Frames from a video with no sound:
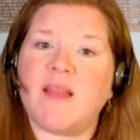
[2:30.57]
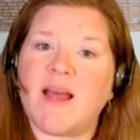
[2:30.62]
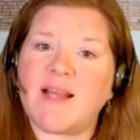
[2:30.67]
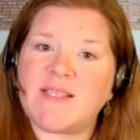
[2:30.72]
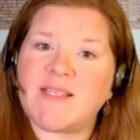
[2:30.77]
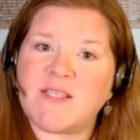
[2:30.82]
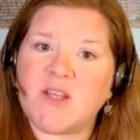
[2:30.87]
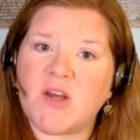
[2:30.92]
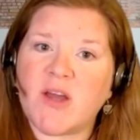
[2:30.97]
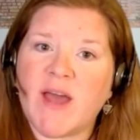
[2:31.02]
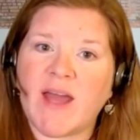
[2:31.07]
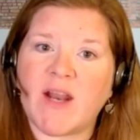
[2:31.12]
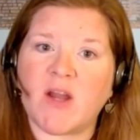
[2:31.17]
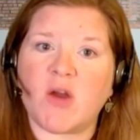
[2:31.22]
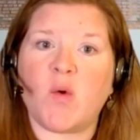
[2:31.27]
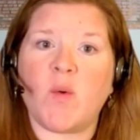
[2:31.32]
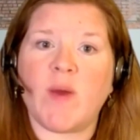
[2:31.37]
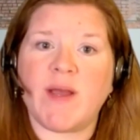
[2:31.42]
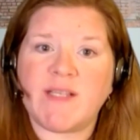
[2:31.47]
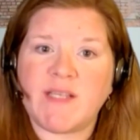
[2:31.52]
Let's look at a
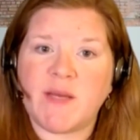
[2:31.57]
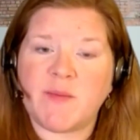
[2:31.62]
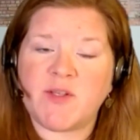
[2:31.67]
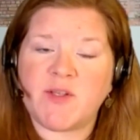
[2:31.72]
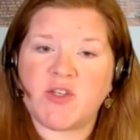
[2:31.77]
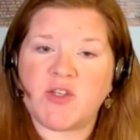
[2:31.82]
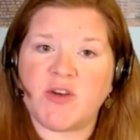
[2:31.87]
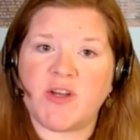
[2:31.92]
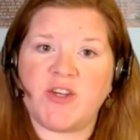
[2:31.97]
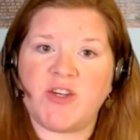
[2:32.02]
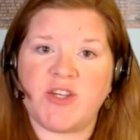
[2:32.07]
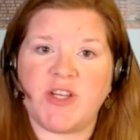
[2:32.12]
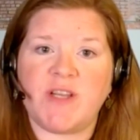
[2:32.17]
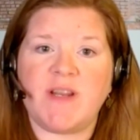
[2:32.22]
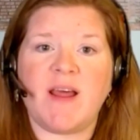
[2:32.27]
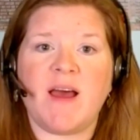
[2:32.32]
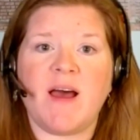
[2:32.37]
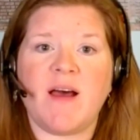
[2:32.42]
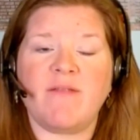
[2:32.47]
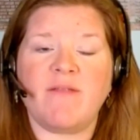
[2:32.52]
quick
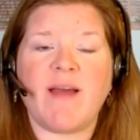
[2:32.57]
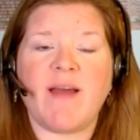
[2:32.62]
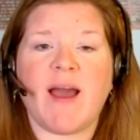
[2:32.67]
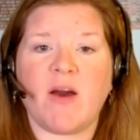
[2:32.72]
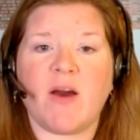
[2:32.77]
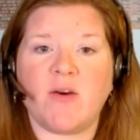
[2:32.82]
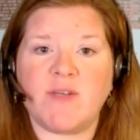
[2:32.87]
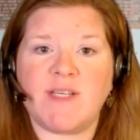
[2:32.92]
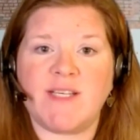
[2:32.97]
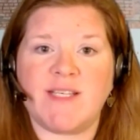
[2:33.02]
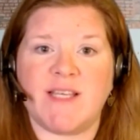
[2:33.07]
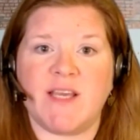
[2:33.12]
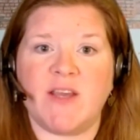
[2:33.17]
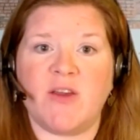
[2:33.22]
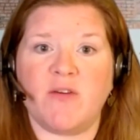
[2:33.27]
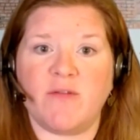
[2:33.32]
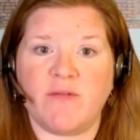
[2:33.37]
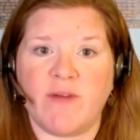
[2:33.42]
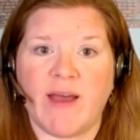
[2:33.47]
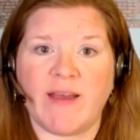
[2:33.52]
demonstration of how to
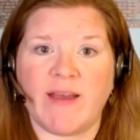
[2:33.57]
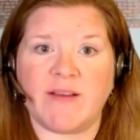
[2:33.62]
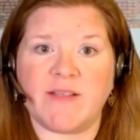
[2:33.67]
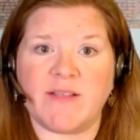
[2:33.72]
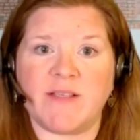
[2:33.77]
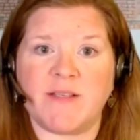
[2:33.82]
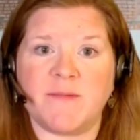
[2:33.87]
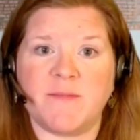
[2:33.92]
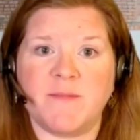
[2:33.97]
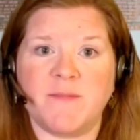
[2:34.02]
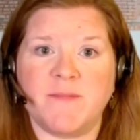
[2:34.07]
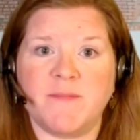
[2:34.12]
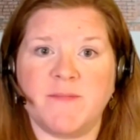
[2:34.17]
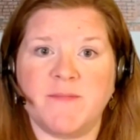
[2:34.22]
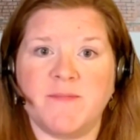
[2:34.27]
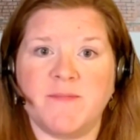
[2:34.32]
sync your files.